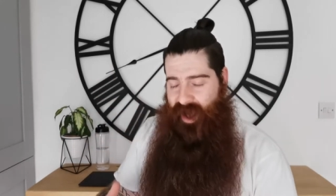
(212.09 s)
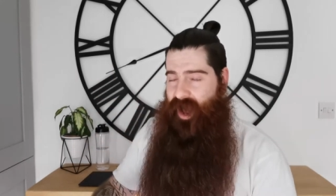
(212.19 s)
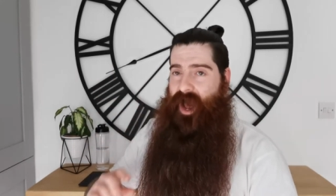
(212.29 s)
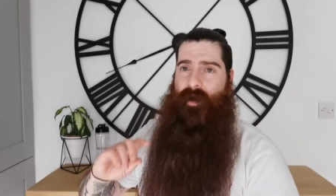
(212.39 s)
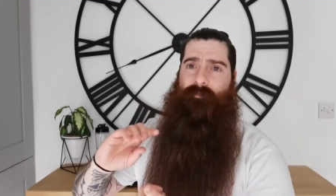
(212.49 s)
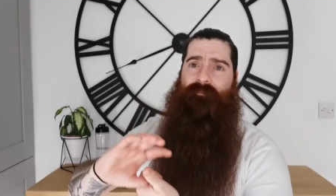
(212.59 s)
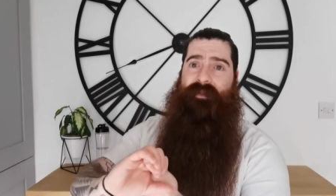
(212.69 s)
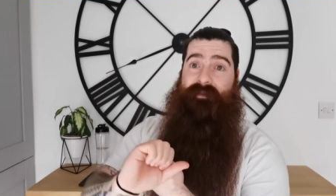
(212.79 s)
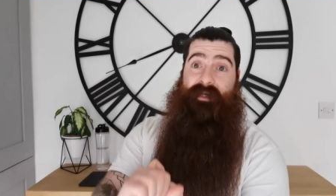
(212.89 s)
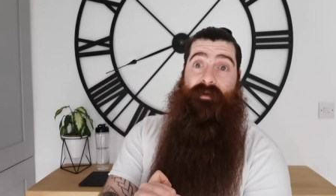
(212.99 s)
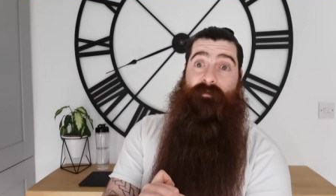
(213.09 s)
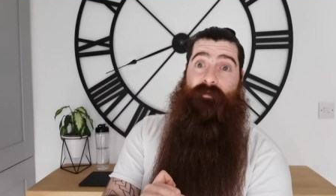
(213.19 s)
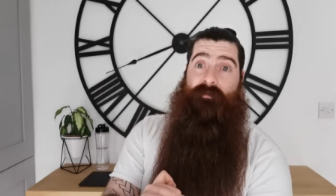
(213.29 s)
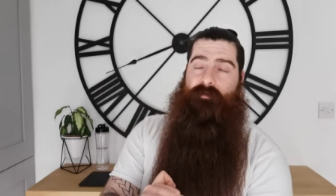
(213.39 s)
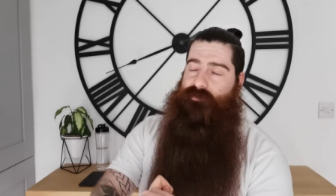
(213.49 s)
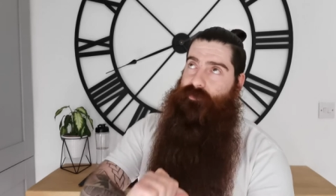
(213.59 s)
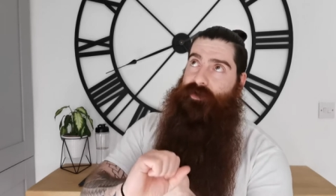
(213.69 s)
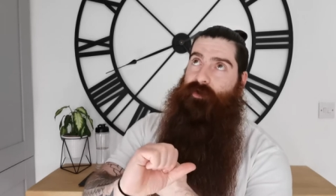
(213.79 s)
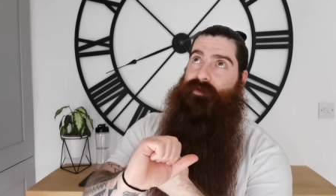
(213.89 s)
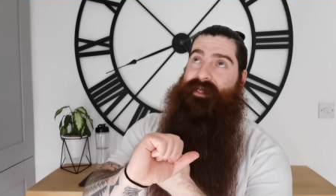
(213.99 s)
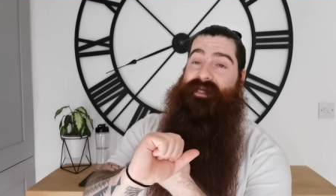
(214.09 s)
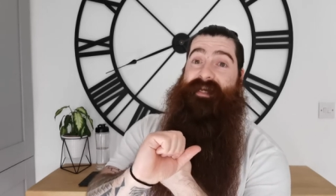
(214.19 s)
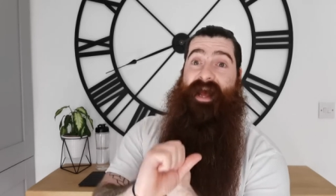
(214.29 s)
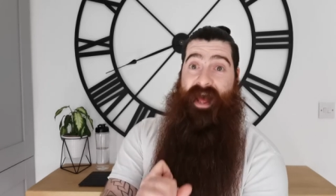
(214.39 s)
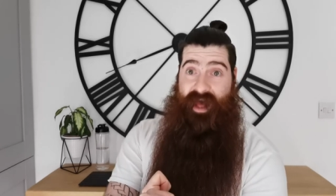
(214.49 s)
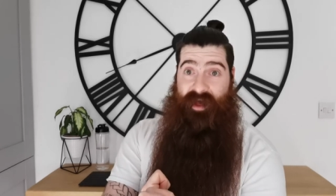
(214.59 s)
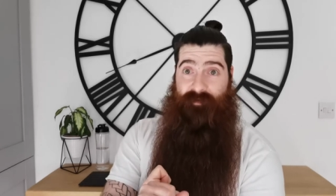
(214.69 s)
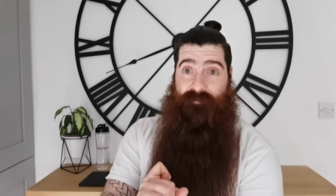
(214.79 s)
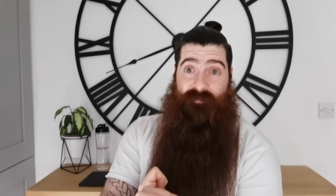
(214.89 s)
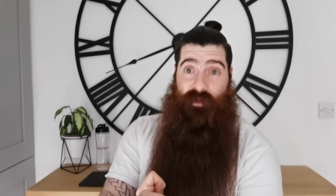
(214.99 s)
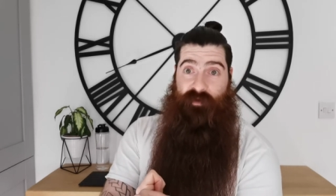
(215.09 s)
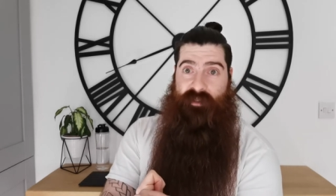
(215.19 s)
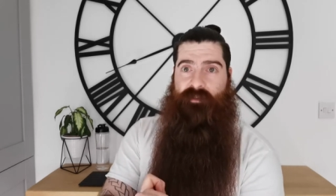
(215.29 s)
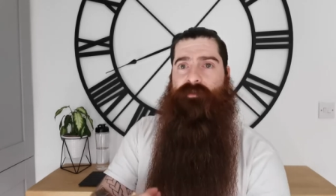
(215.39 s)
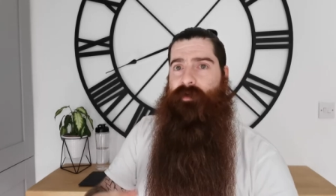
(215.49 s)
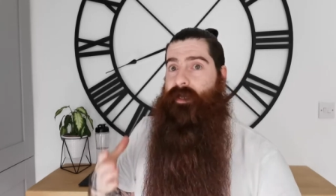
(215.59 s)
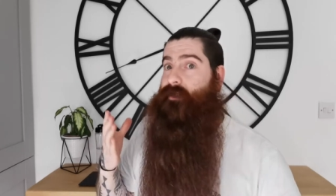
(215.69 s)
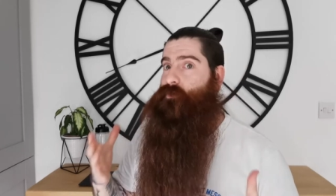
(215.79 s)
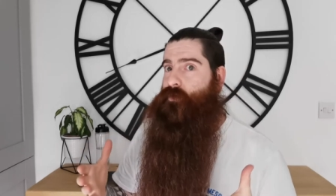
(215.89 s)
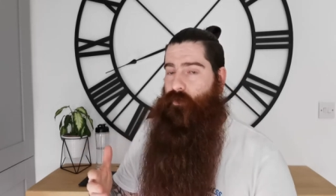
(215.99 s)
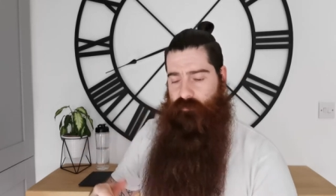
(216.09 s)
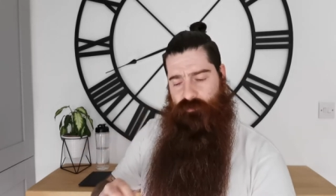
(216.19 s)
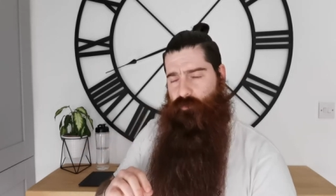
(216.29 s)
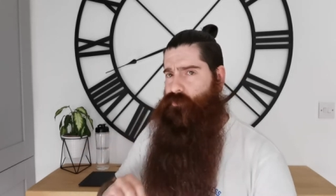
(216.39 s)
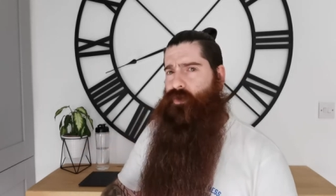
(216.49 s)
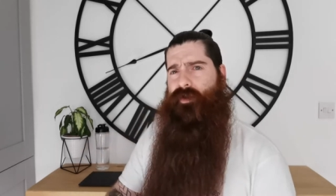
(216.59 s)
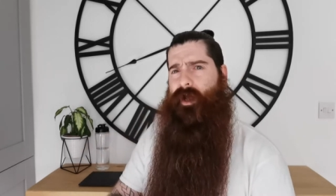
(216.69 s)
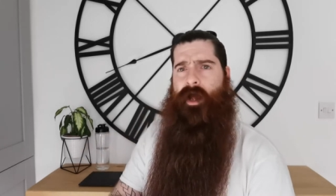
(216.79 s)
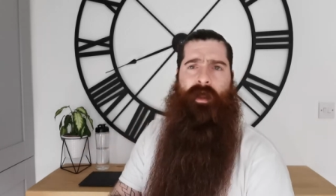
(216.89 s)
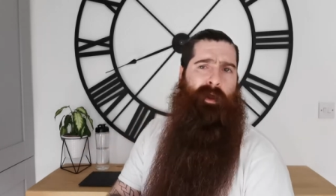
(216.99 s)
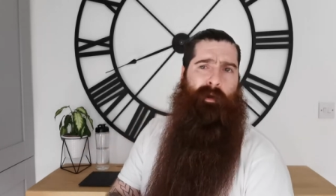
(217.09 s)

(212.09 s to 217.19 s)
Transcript: Um, the skin, oh, sorry, no, the hair felt conditioned, so again, that's what you want. So there was none of that